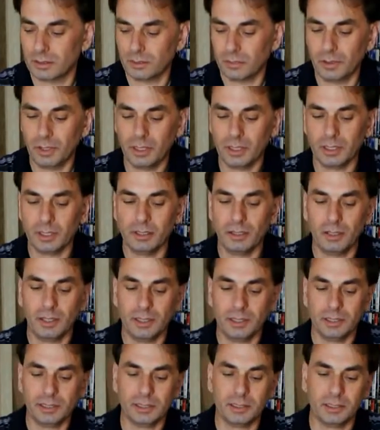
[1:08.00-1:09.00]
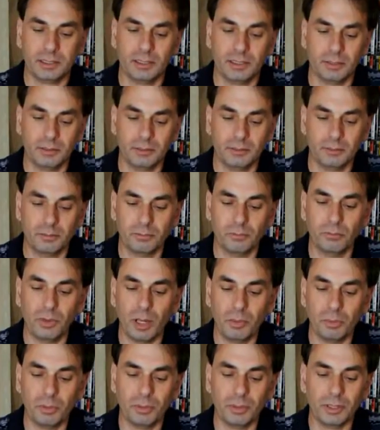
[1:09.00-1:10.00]
got a rather nice
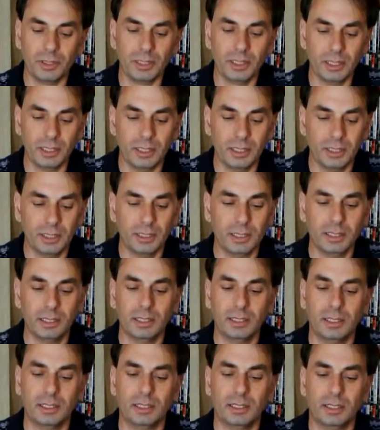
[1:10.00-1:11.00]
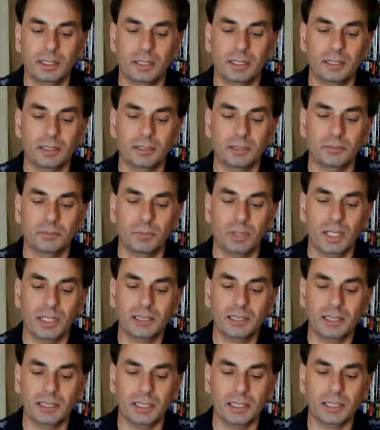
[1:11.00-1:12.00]
rubbery
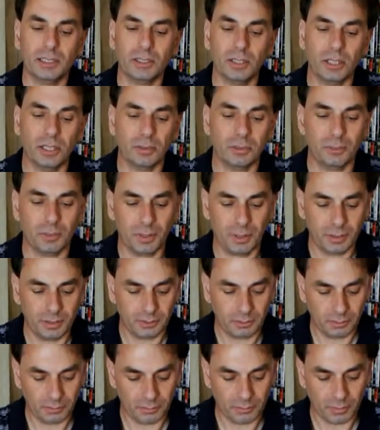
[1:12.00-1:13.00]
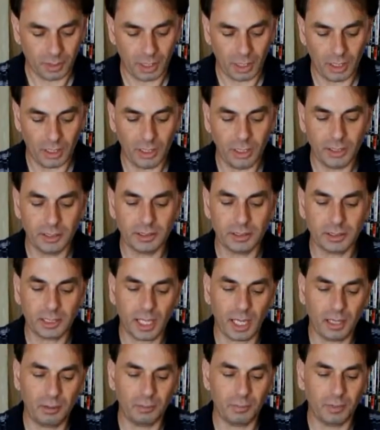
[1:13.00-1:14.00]
plasticky type uh, lens
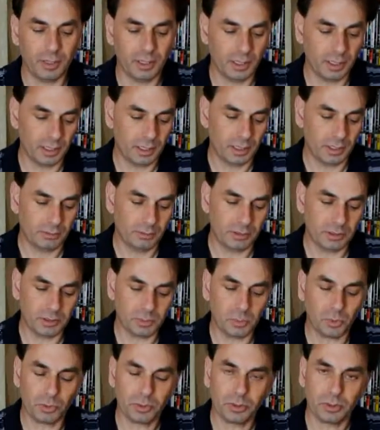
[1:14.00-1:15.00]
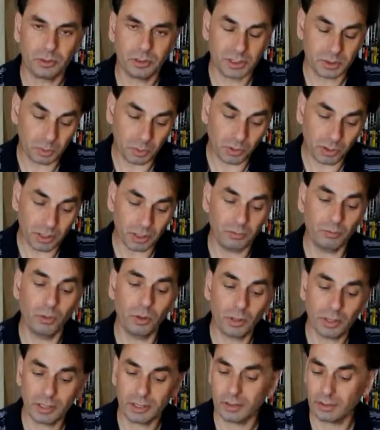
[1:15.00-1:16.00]
cap with spro sprocket
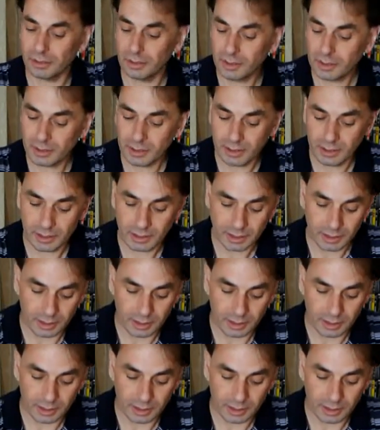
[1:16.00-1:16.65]
rocket on it.